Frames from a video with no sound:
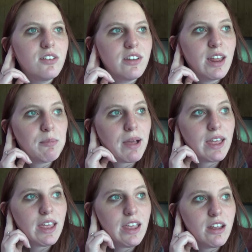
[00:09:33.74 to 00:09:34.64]
Getting
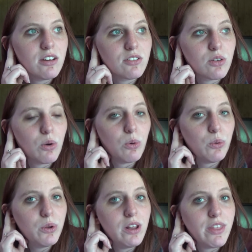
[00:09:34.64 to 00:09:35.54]
my ears
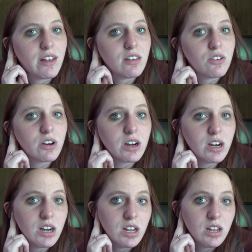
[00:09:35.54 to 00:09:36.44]
cold, that's a
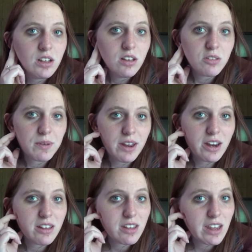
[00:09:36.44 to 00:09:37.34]
trigger. So my
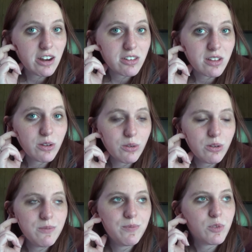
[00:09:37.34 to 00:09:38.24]
ears get
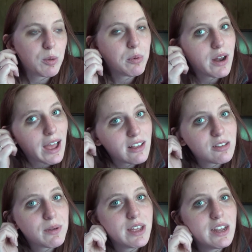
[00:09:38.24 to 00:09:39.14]
cold, so I put
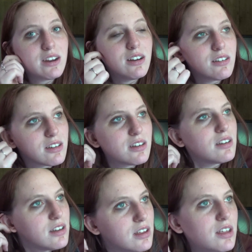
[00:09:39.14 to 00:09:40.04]
ice on my ears,
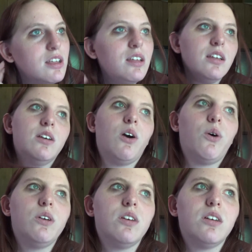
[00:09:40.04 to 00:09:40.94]
and
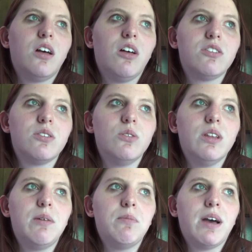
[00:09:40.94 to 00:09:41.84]
I also
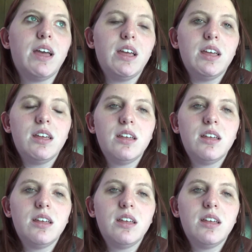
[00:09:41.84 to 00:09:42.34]
let my